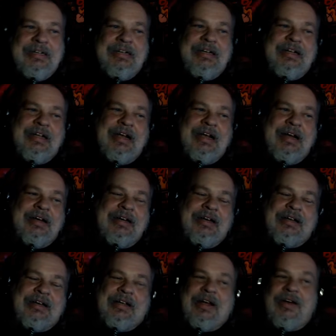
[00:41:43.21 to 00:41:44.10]
There
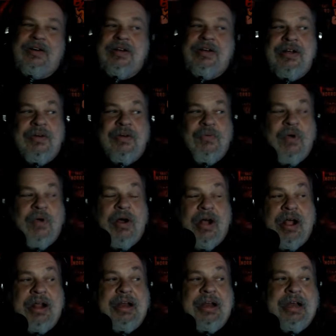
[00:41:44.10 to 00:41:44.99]
you go. Well,
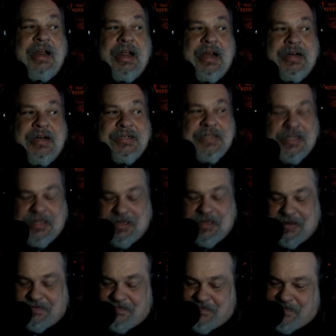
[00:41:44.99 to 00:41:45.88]
and here's the
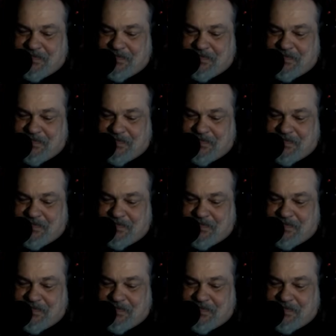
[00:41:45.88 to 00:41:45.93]
thing.